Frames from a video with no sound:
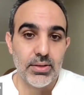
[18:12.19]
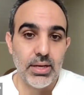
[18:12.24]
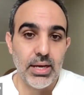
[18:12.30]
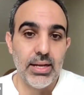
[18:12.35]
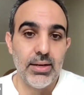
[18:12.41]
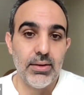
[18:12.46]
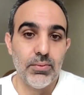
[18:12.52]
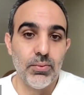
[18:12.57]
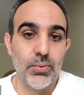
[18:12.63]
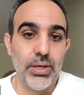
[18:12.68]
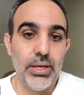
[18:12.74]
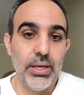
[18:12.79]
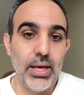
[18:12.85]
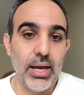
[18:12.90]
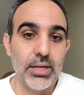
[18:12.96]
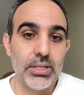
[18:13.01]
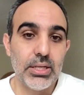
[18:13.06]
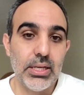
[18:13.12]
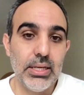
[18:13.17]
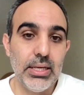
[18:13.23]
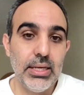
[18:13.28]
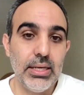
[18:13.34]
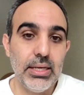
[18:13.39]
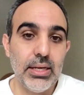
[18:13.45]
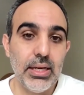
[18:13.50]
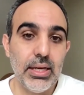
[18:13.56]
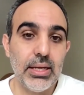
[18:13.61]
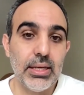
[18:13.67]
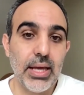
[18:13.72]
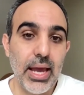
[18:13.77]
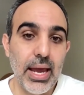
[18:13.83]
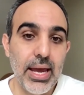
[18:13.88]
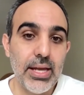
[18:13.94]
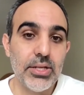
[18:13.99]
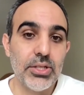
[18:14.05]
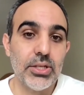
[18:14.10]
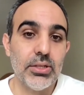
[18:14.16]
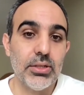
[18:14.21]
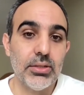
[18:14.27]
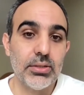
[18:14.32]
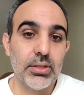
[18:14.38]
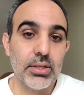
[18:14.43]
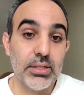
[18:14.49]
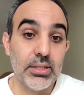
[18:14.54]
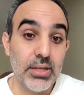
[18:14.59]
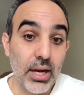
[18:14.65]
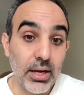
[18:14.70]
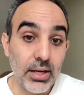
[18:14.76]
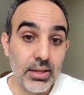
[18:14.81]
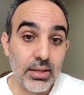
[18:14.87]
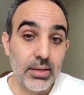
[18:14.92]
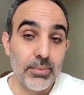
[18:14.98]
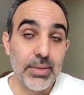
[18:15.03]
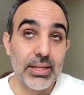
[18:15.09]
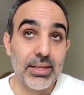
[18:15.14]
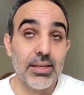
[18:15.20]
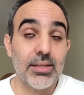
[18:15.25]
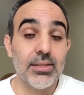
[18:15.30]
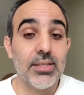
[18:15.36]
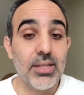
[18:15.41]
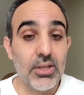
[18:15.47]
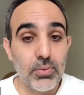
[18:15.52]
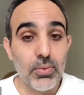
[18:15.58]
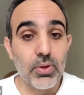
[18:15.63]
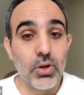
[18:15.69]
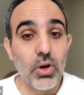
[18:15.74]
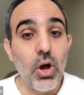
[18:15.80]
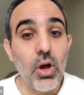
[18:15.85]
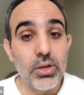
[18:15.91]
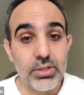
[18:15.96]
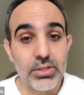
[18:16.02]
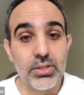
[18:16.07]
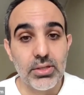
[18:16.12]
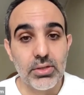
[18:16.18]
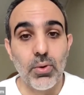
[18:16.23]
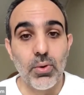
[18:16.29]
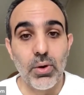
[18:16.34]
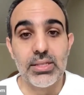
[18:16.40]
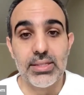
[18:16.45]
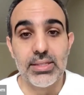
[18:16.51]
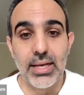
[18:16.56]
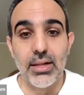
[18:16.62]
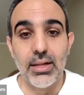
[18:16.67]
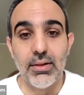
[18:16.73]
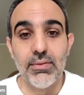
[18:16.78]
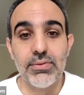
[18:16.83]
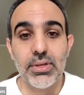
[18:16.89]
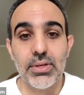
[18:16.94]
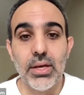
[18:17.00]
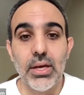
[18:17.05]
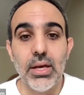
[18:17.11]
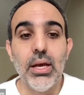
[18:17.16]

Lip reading: And we actually engage and conduct them at considerable cost to ourselves